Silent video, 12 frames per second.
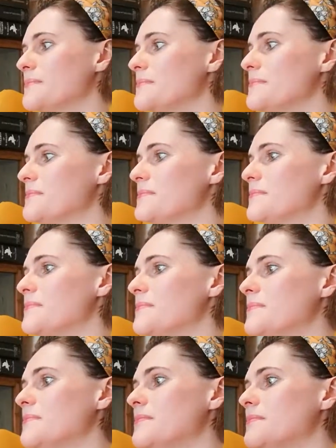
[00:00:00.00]

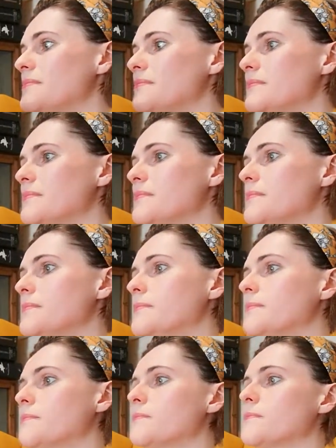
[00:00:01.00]

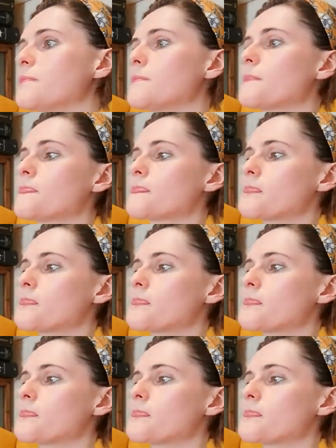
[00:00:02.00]
(silence)